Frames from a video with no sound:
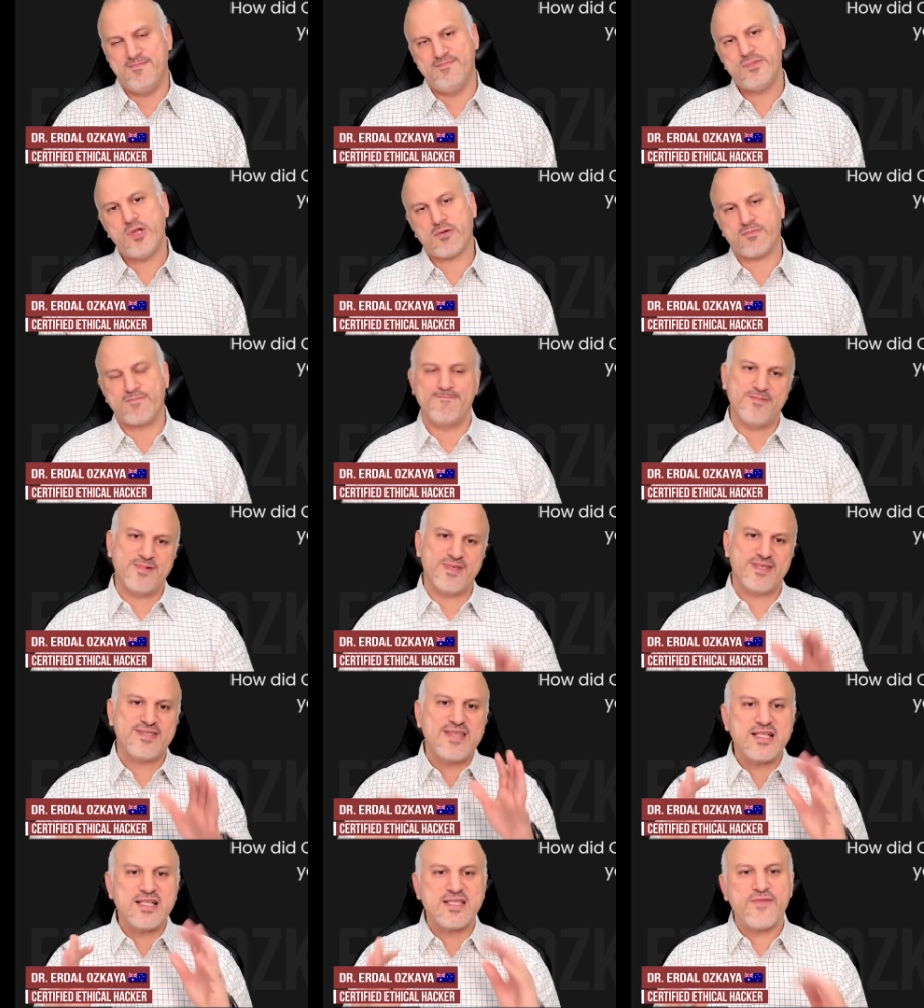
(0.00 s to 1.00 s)
look,
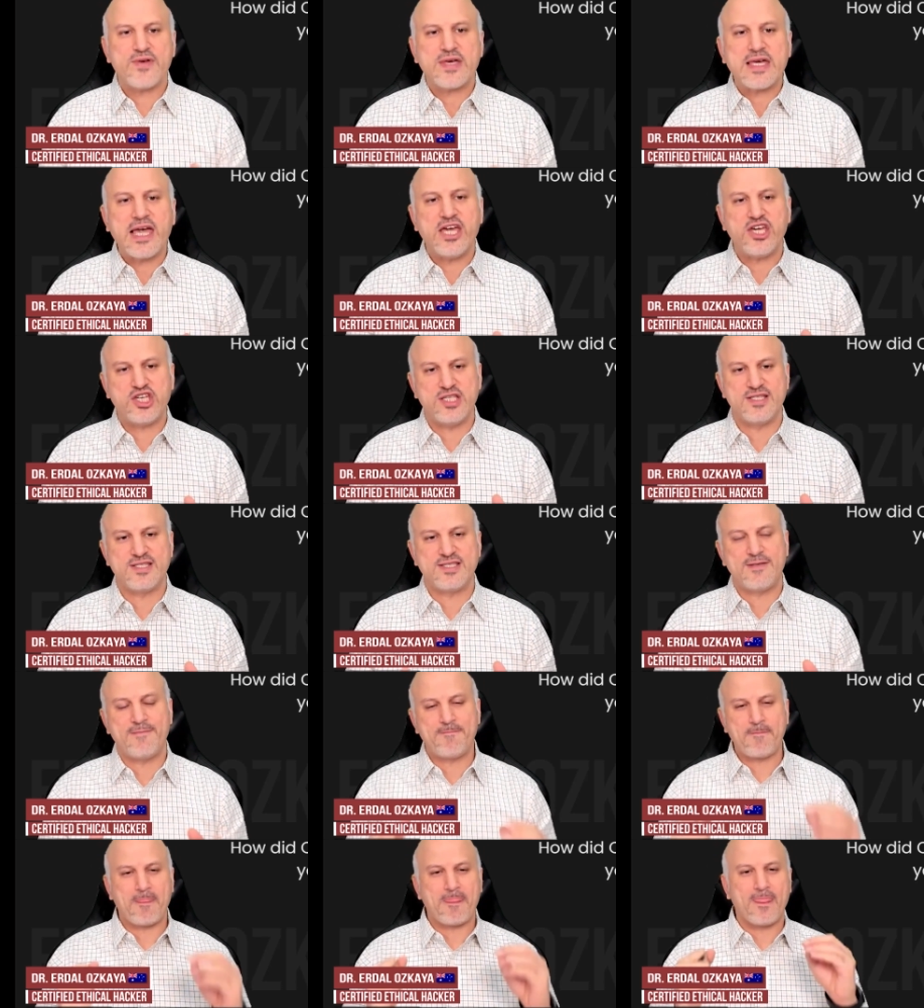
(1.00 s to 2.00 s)
certifications.
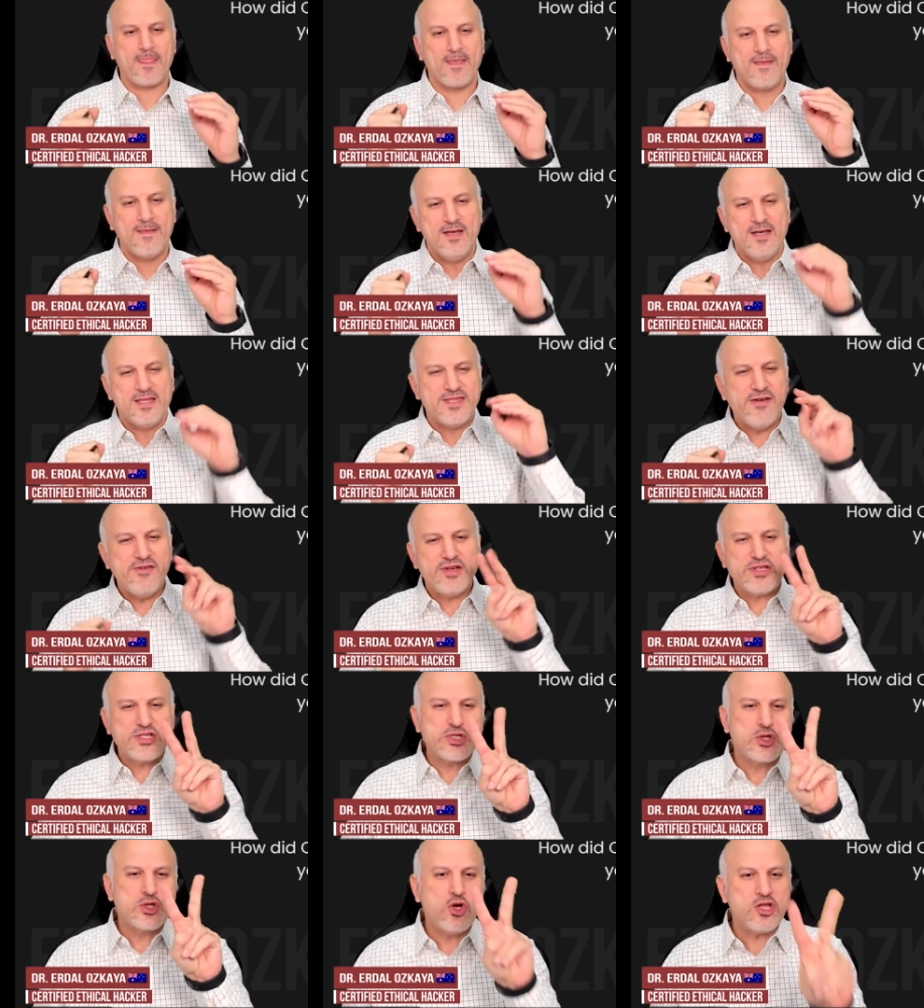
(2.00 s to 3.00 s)
There
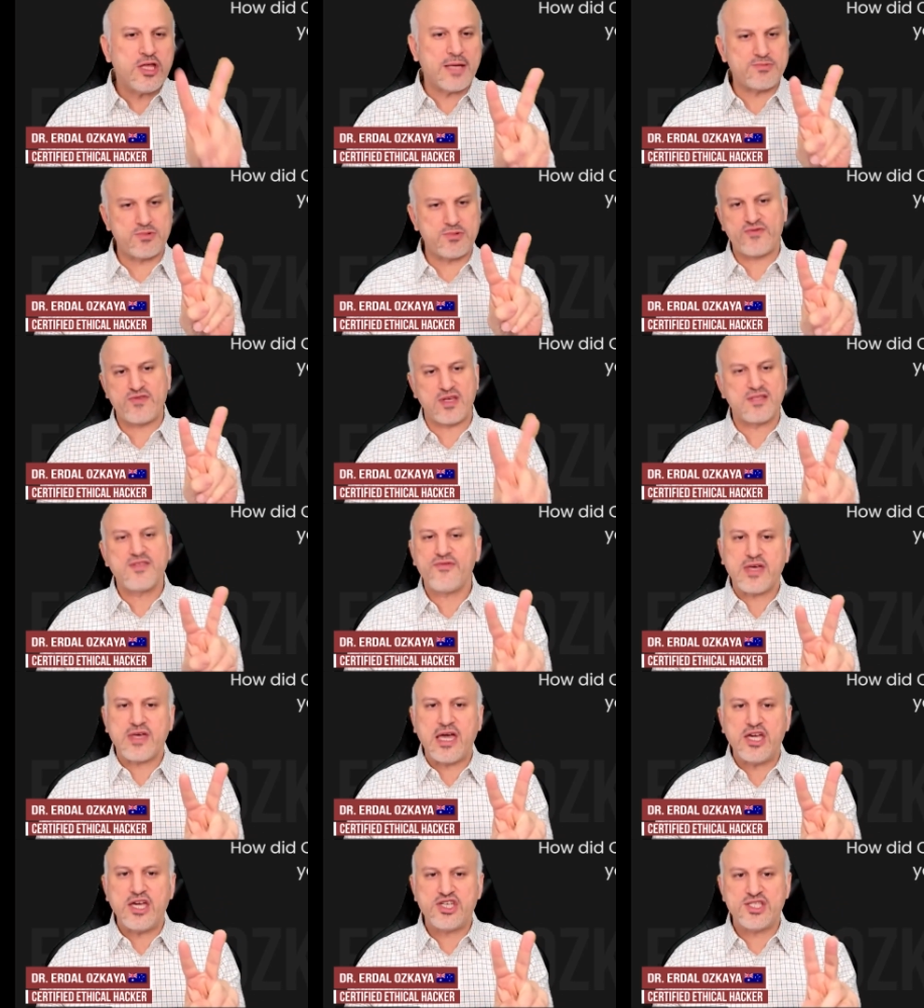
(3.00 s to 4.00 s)
is two types of
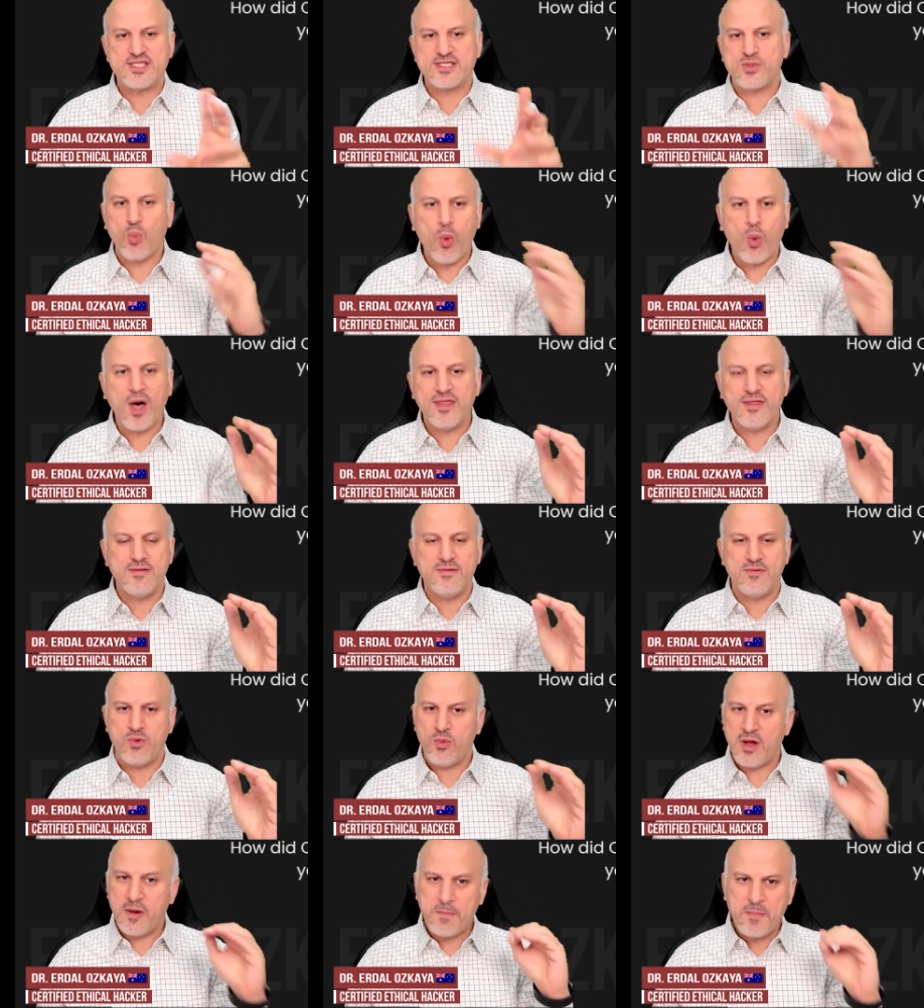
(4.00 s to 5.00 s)
certifications. One,
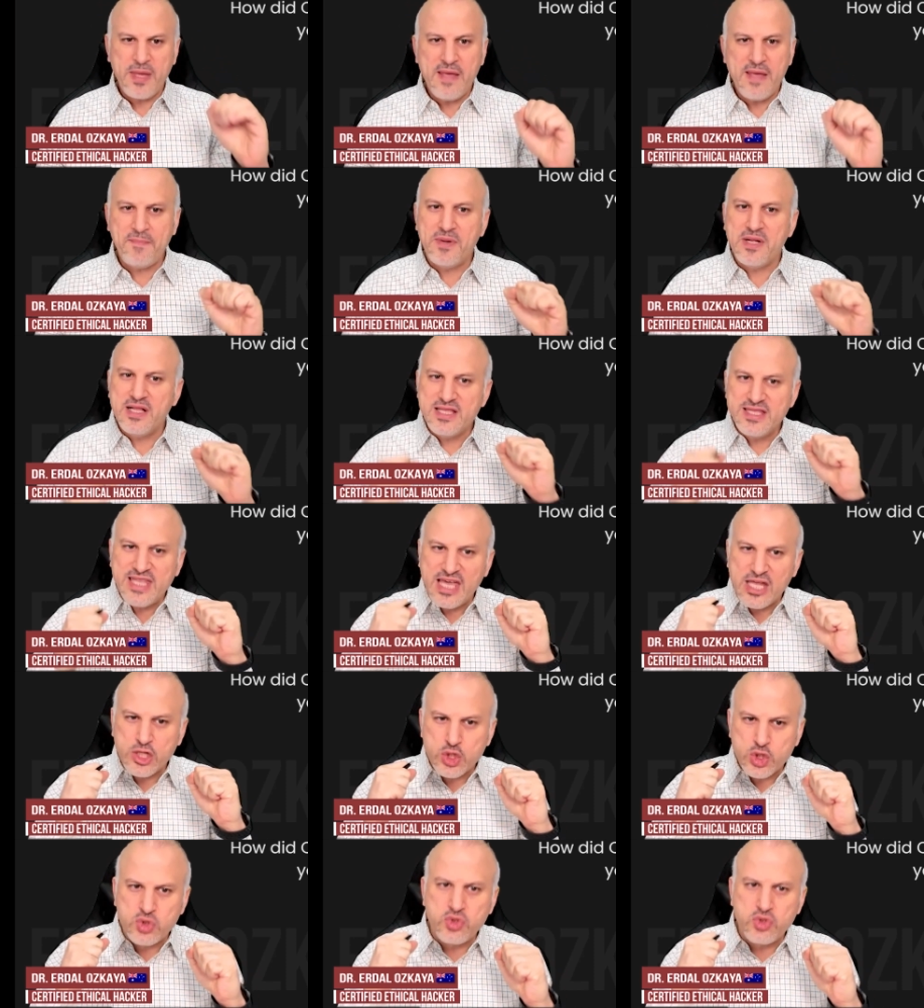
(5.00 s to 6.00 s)
where people, they
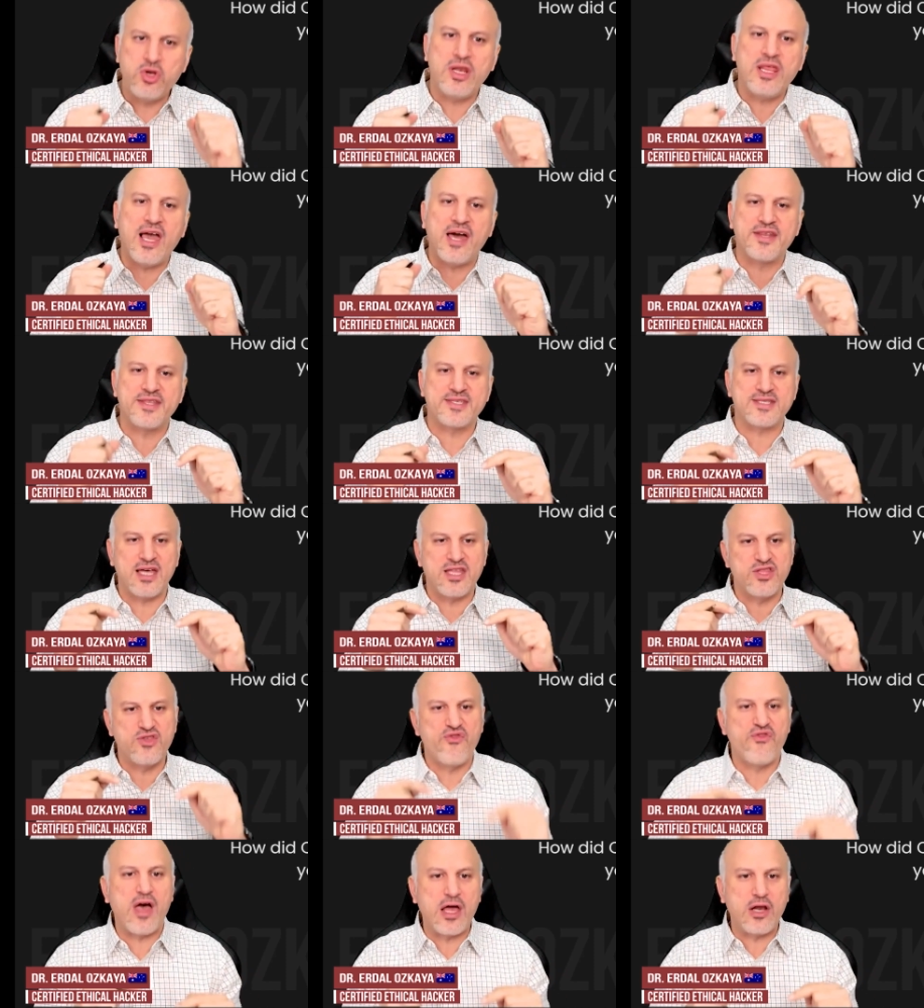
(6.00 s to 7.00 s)
truly understand the
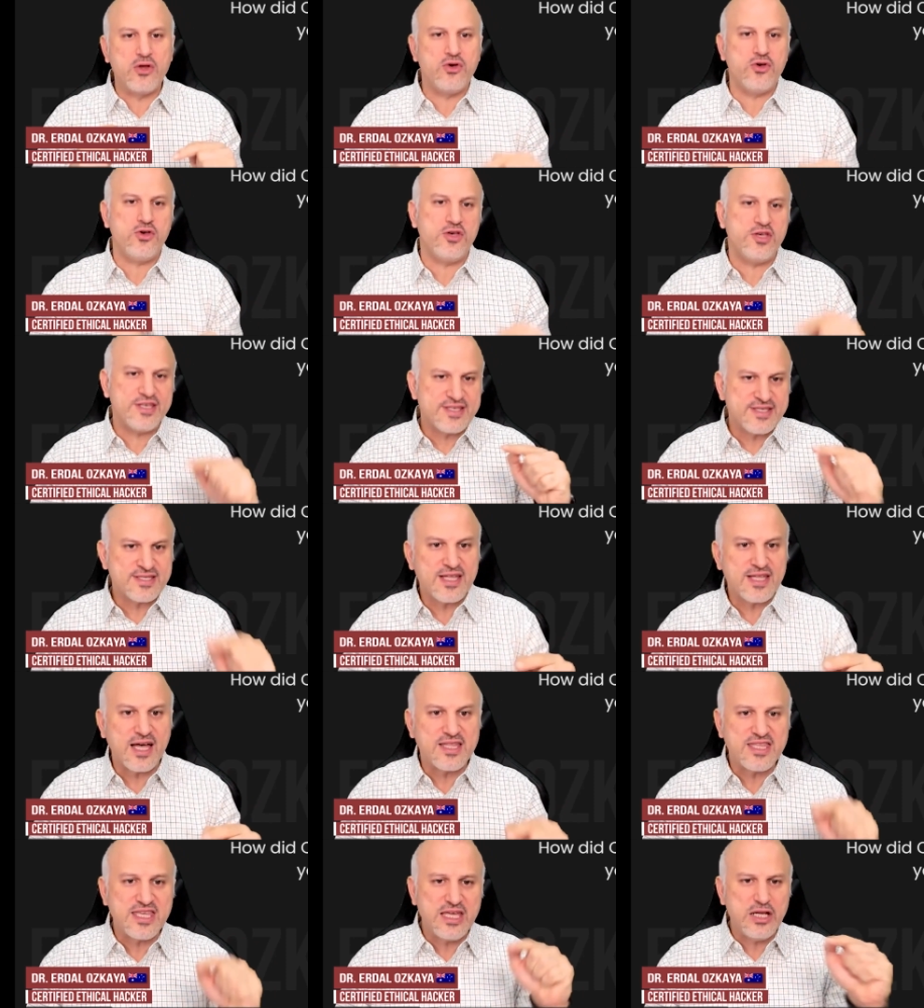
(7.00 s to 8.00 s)
value,
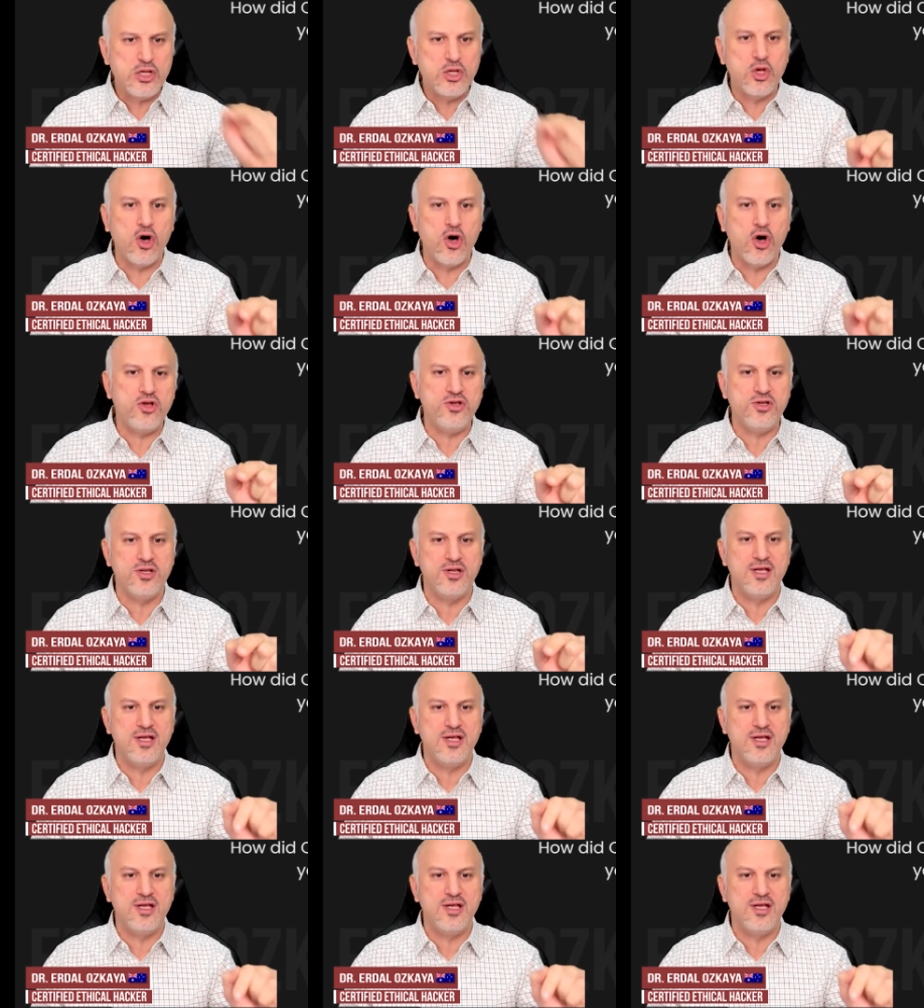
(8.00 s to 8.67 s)
study, learn,